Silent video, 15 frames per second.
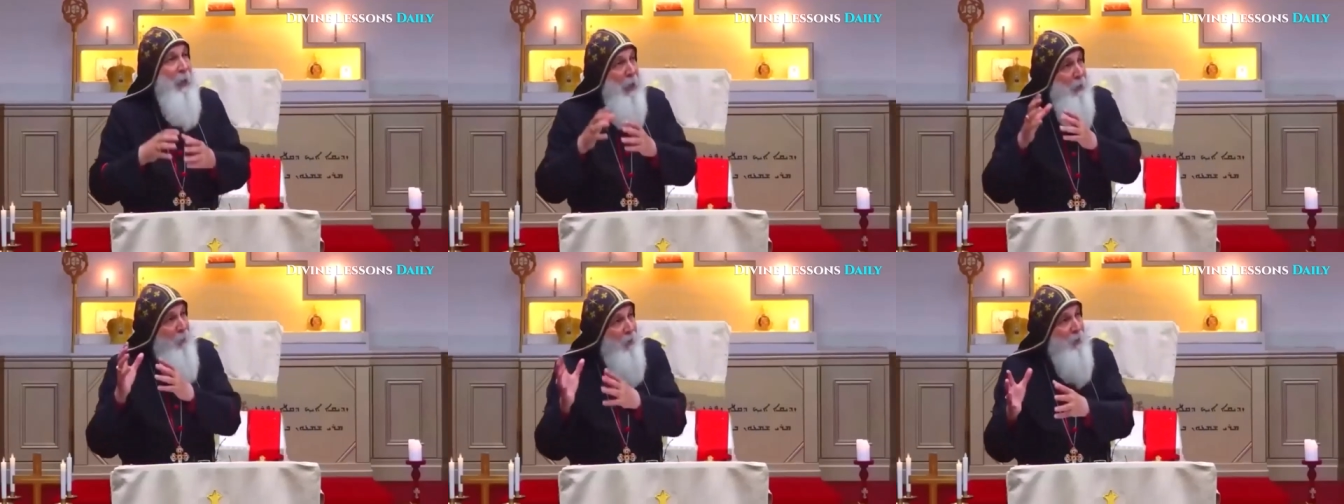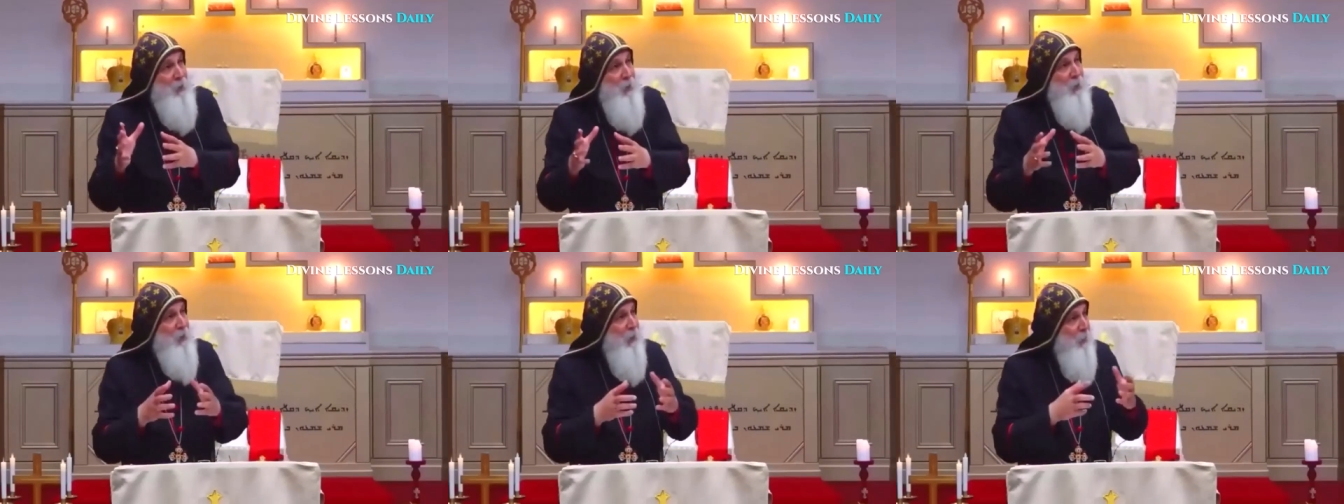in
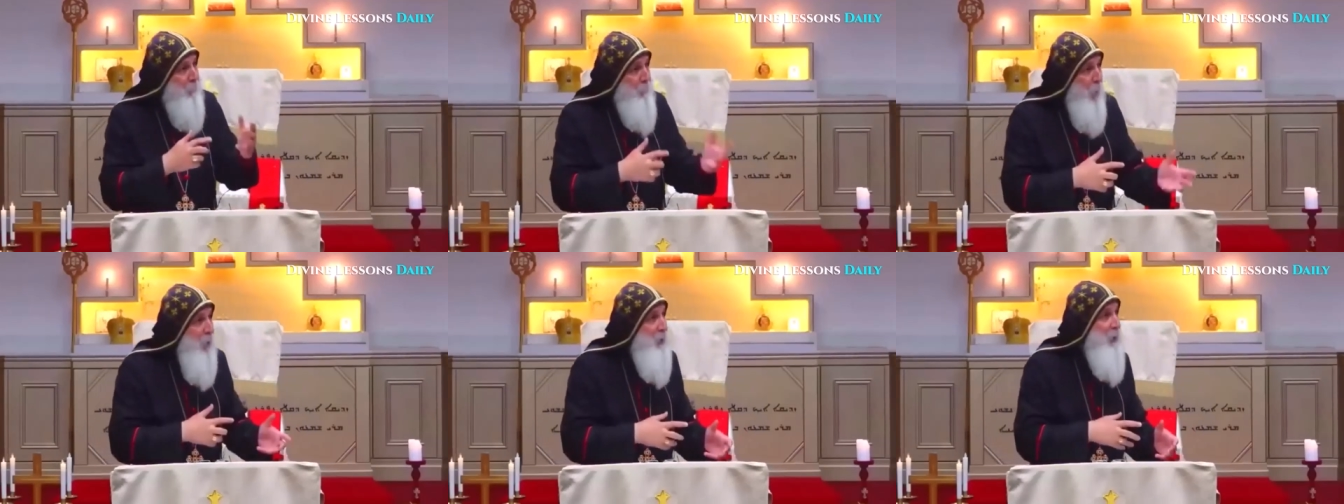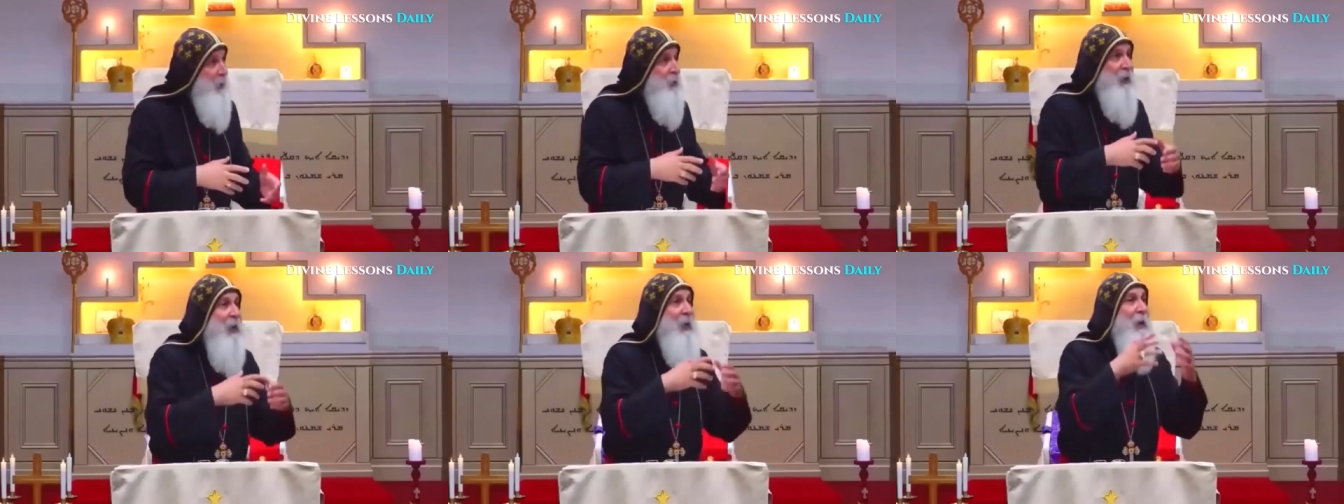richness and in
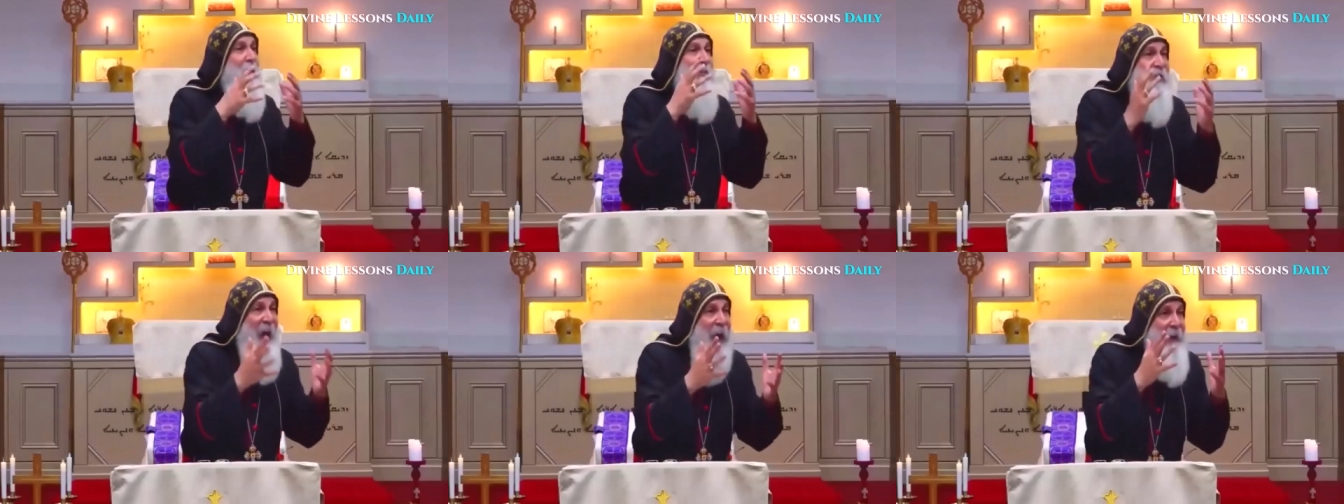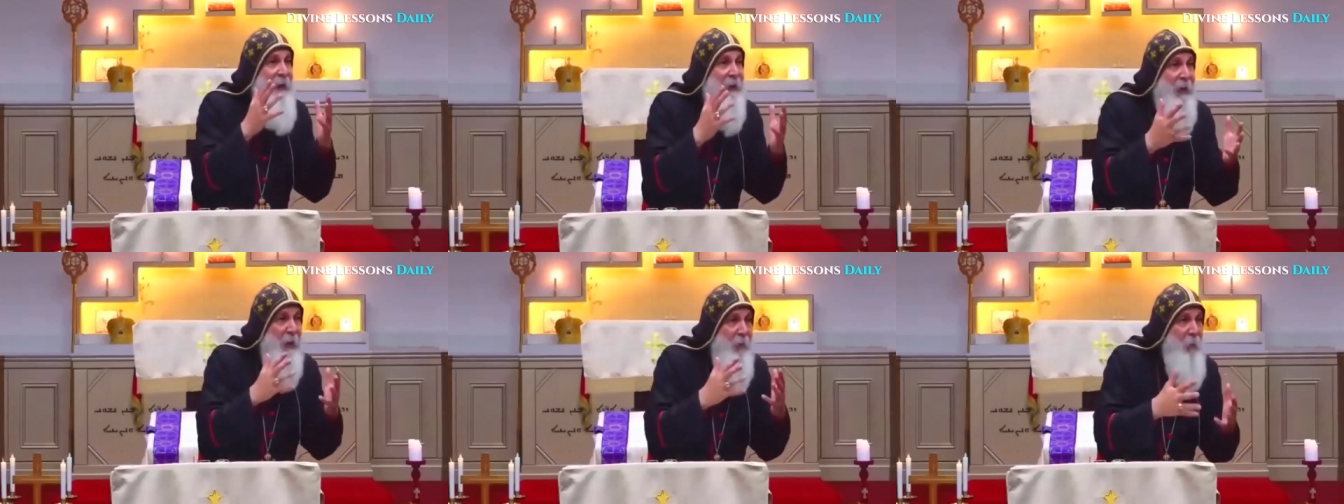poorness.
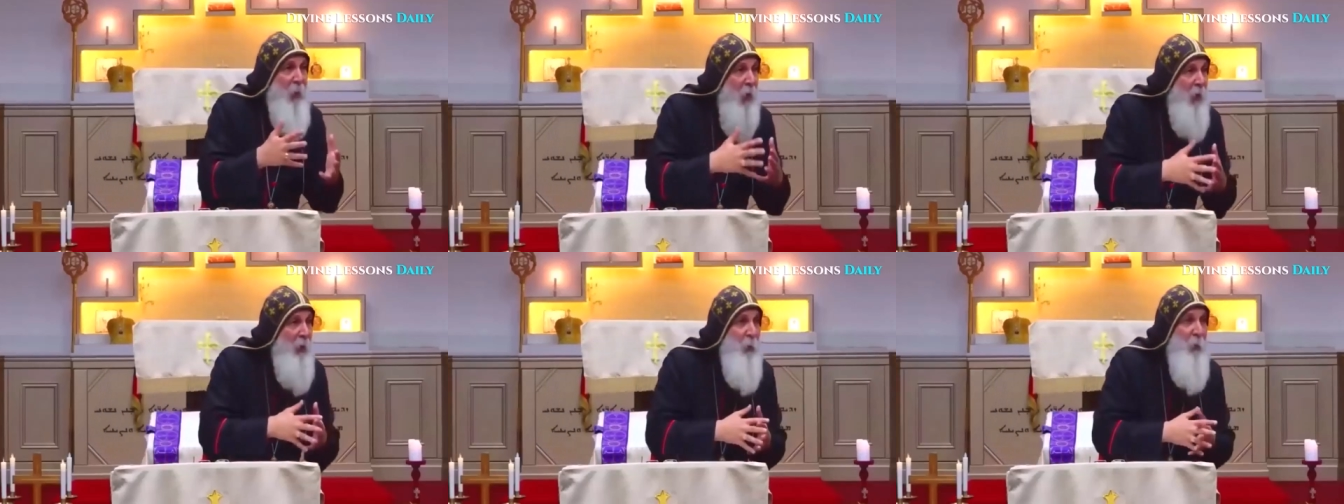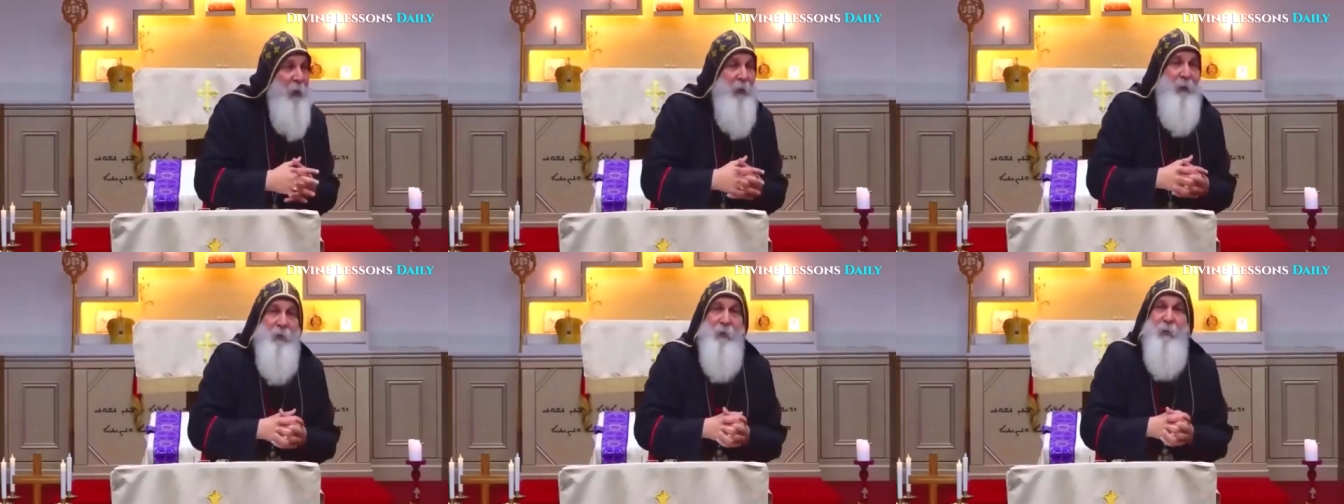Thank Him
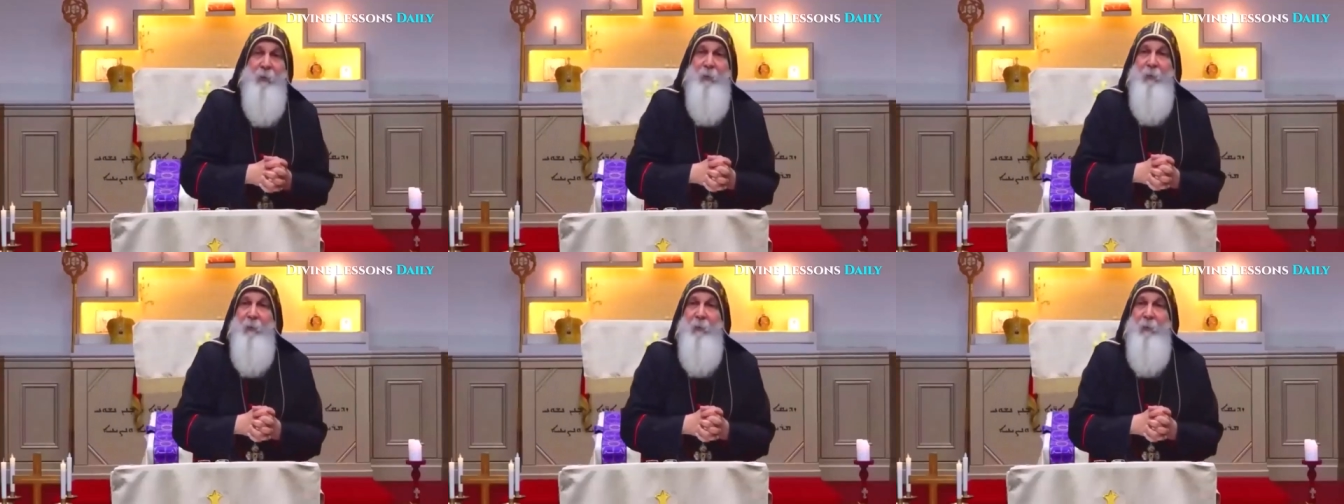always.